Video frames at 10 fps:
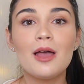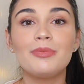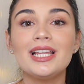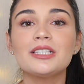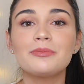
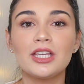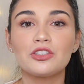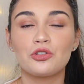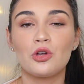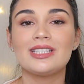please make
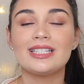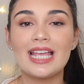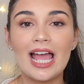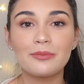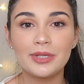sure to
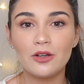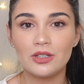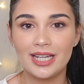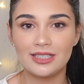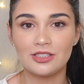tag me
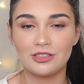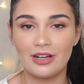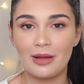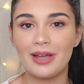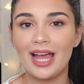on
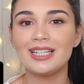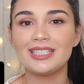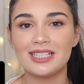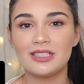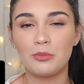Instagram at
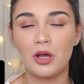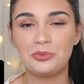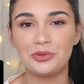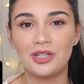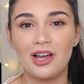
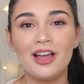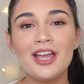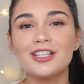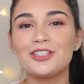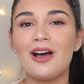DaisyBarbuda
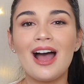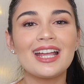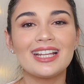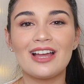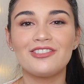so I
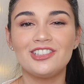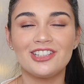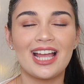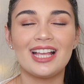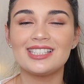can have a
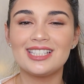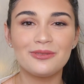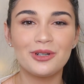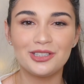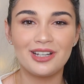look and see
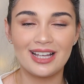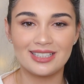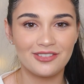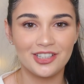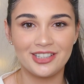what you guys
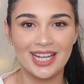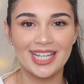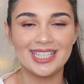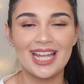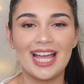have created.